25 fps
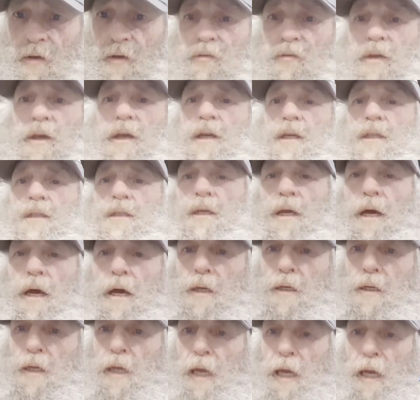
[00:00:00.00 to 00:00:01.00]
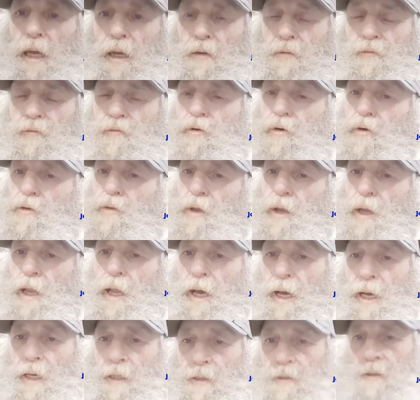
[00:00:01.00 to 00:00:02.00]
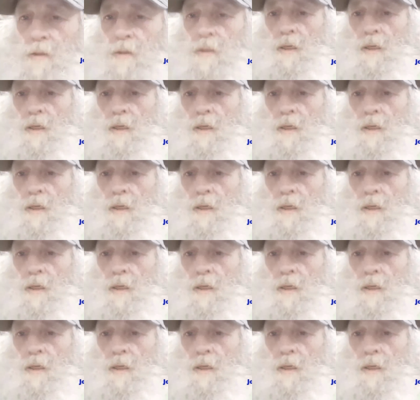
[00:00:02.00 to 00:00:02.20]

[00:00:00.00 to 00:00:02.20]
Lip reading: these a day for the last